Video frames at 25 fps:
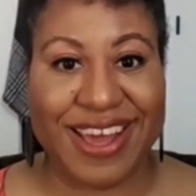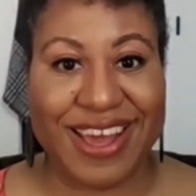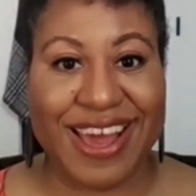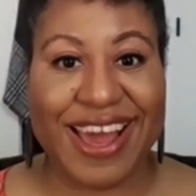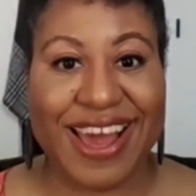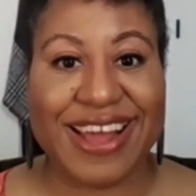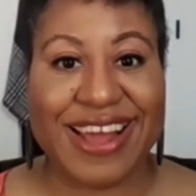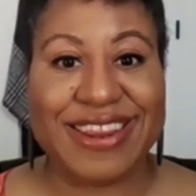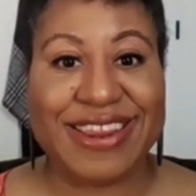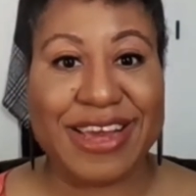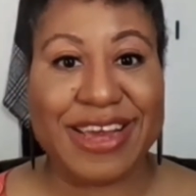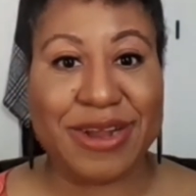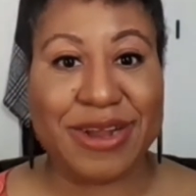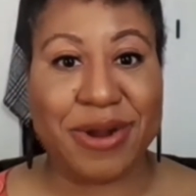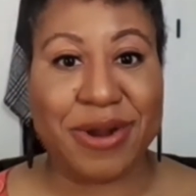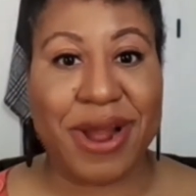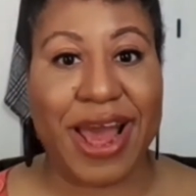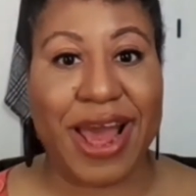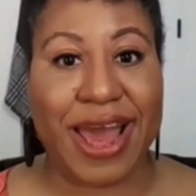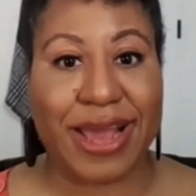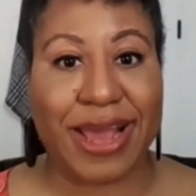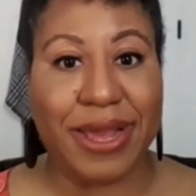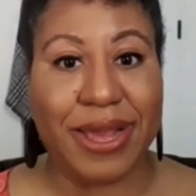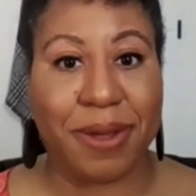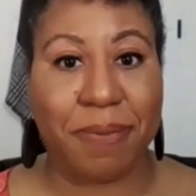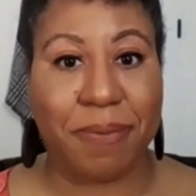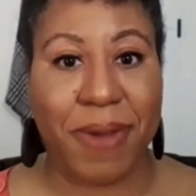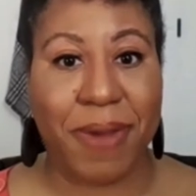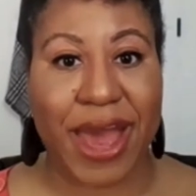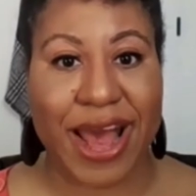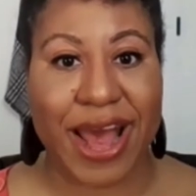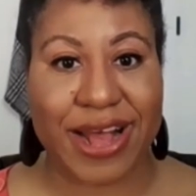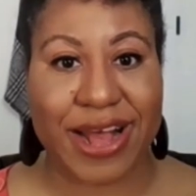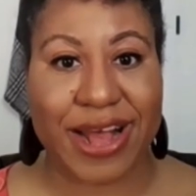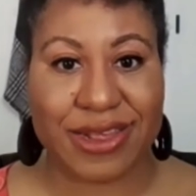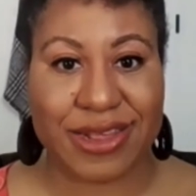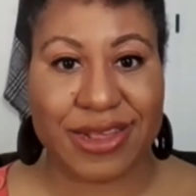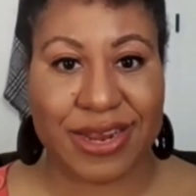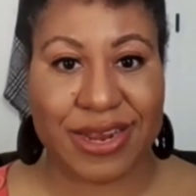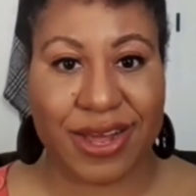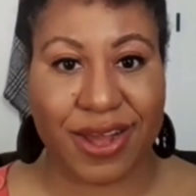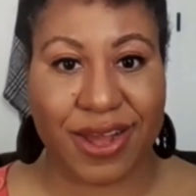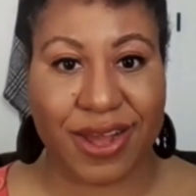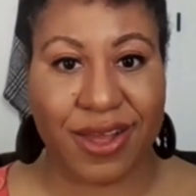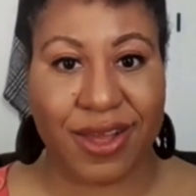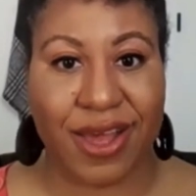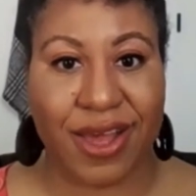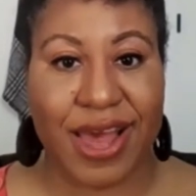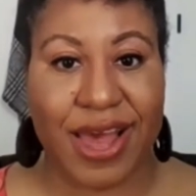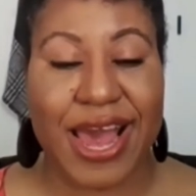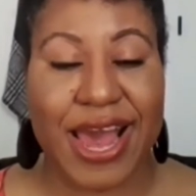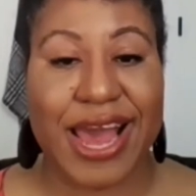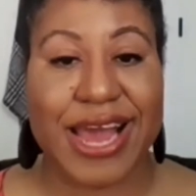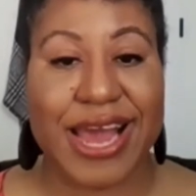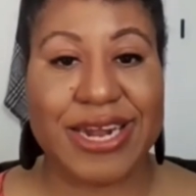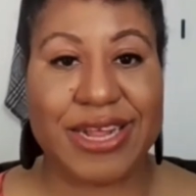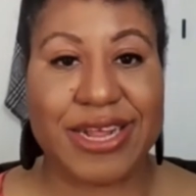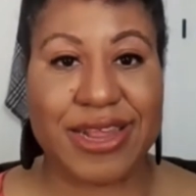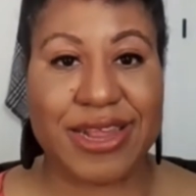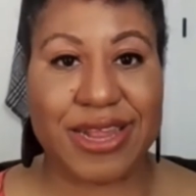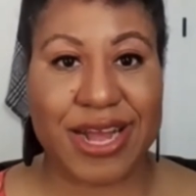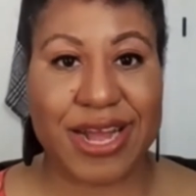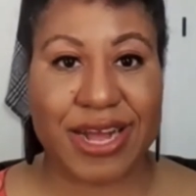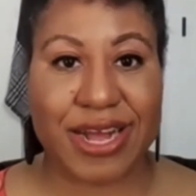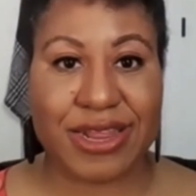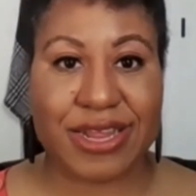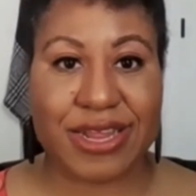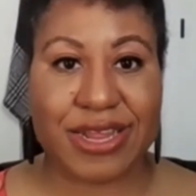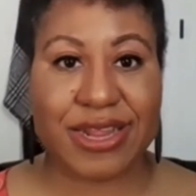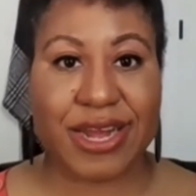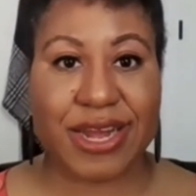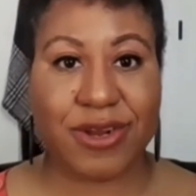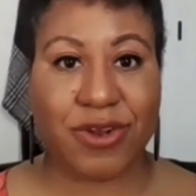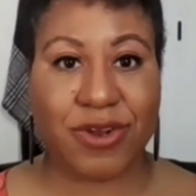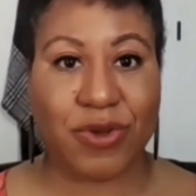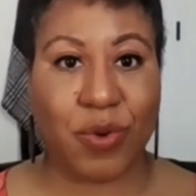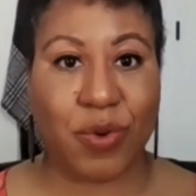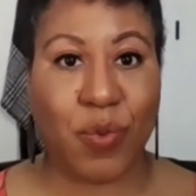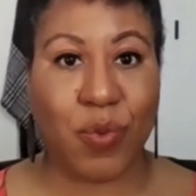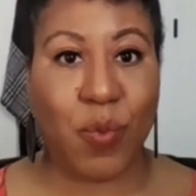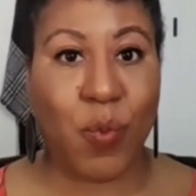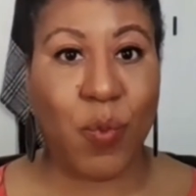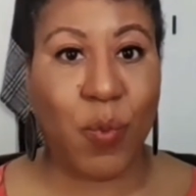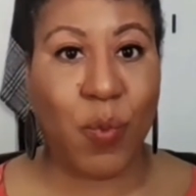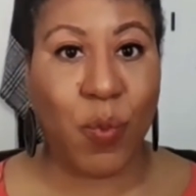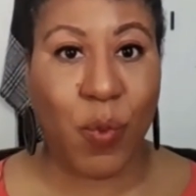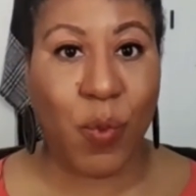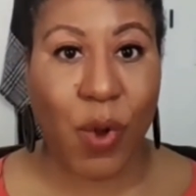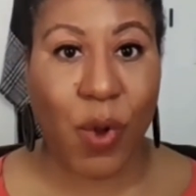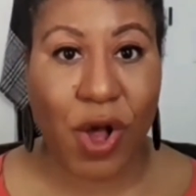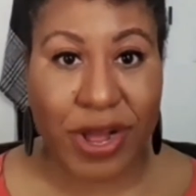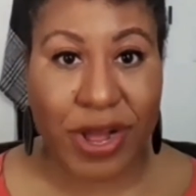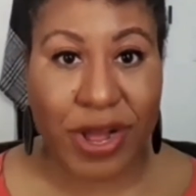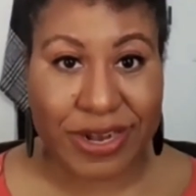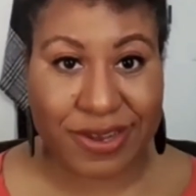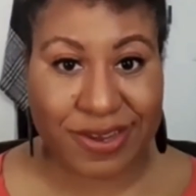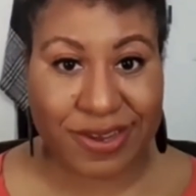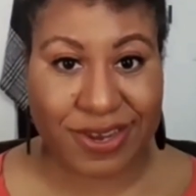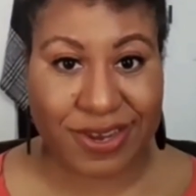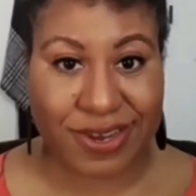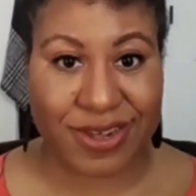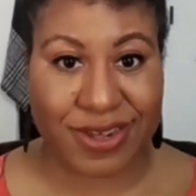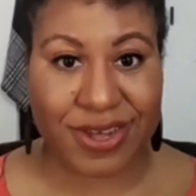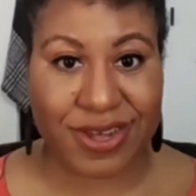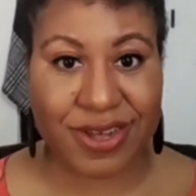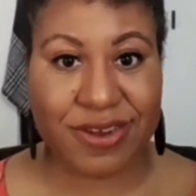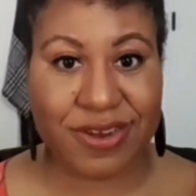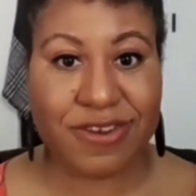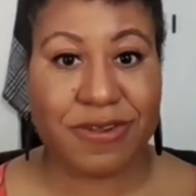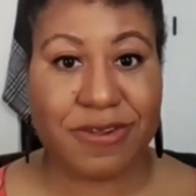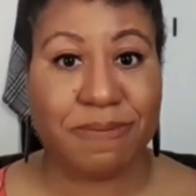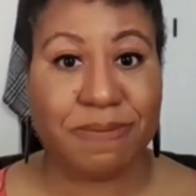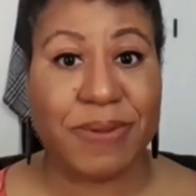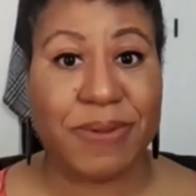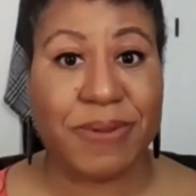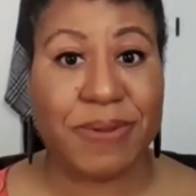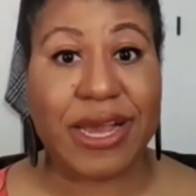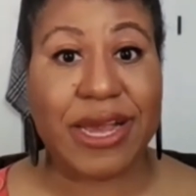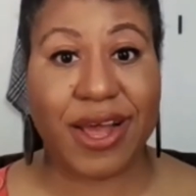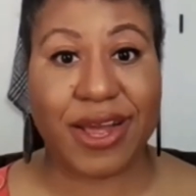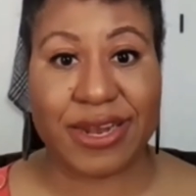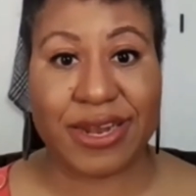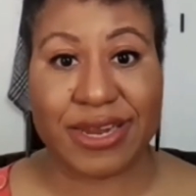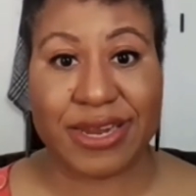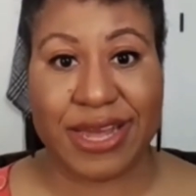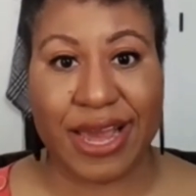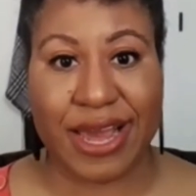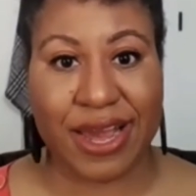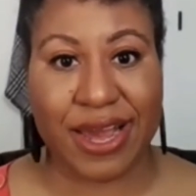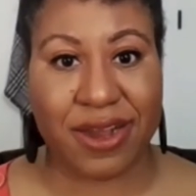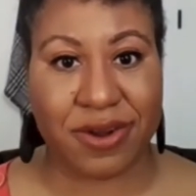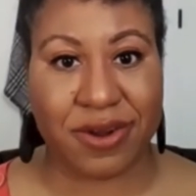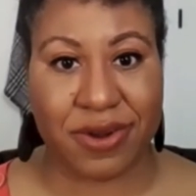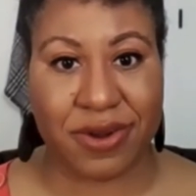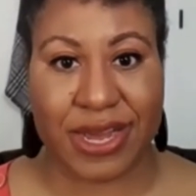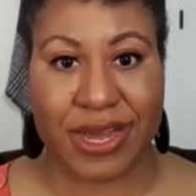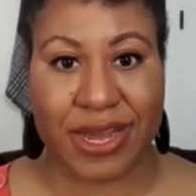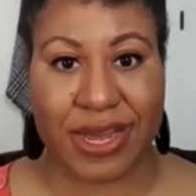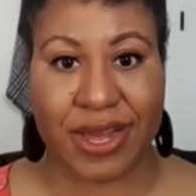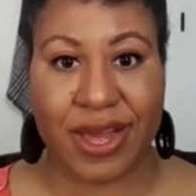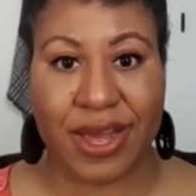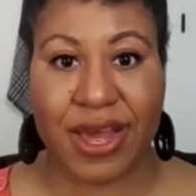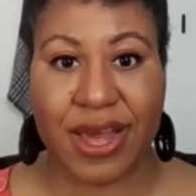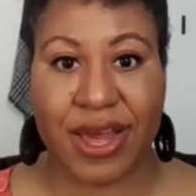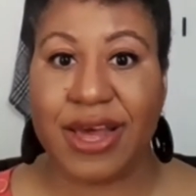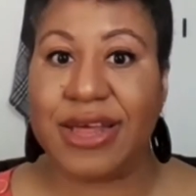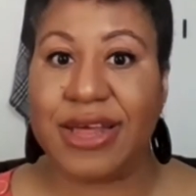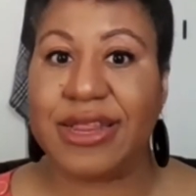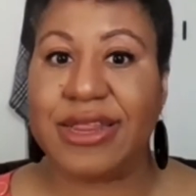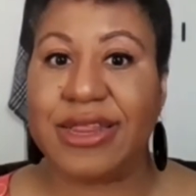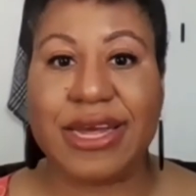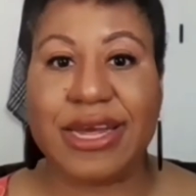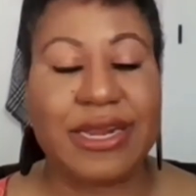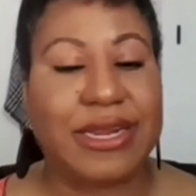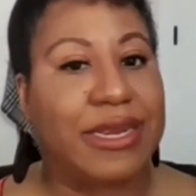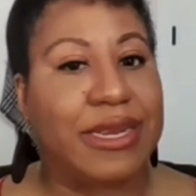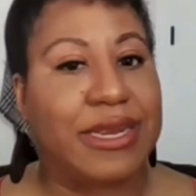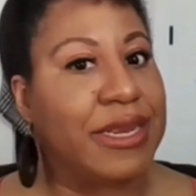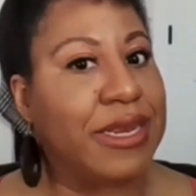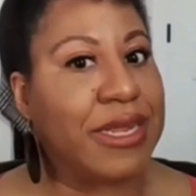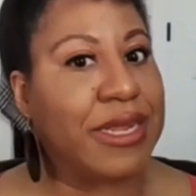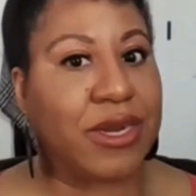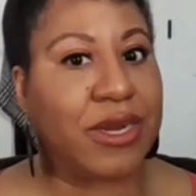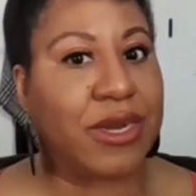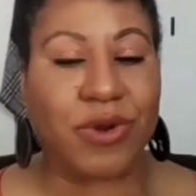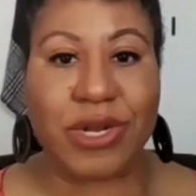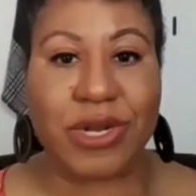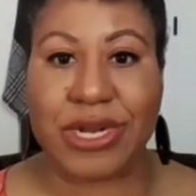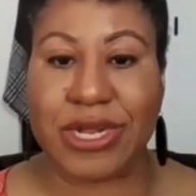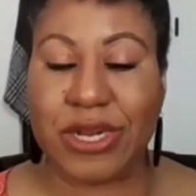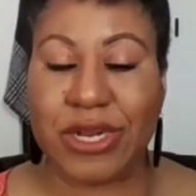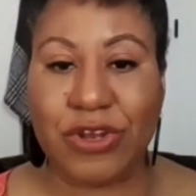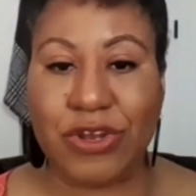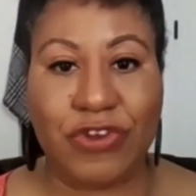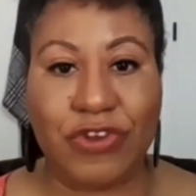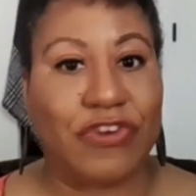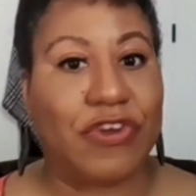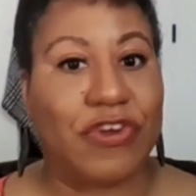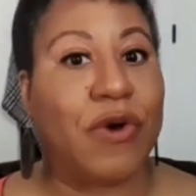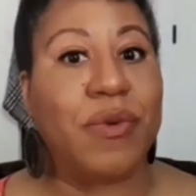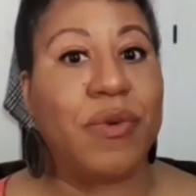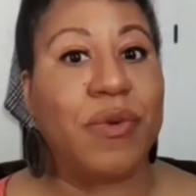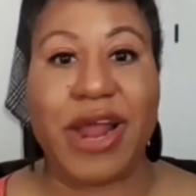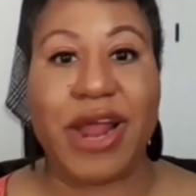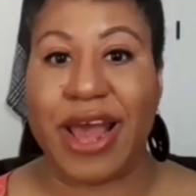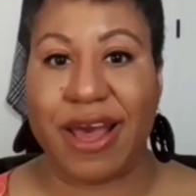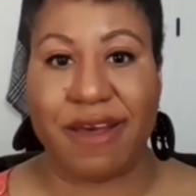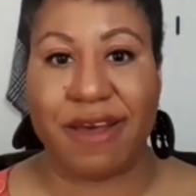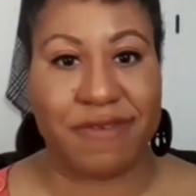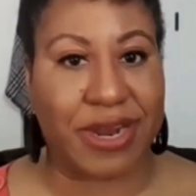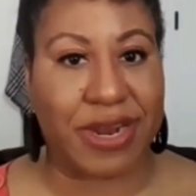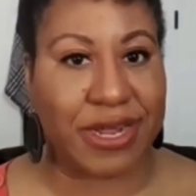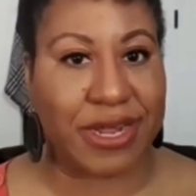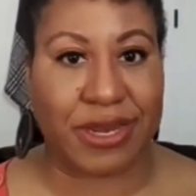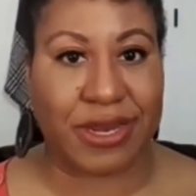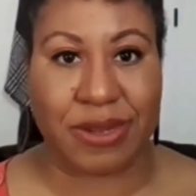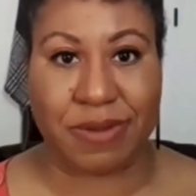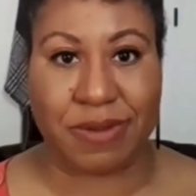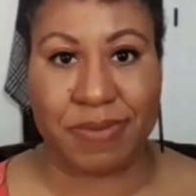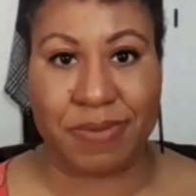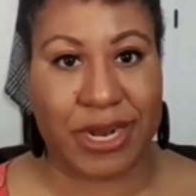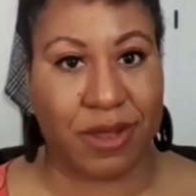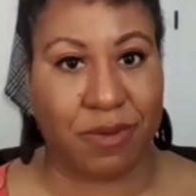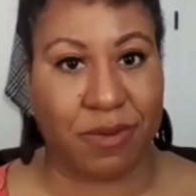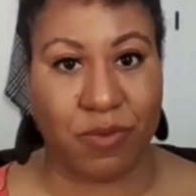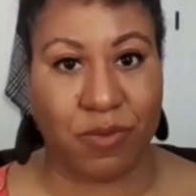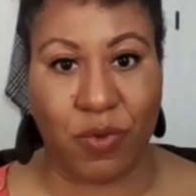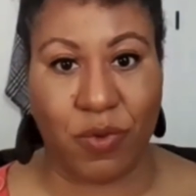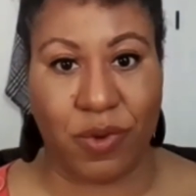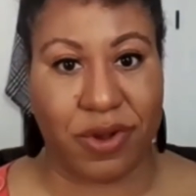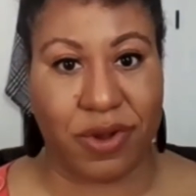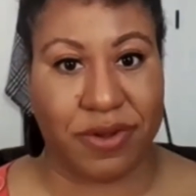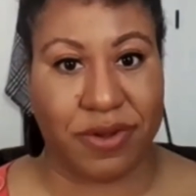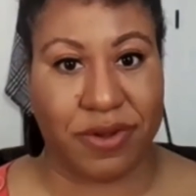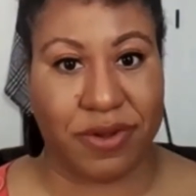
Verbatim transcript: and they are at capacity. And it's not that they don't want to be uncaring, they literally don't have it in them anymore.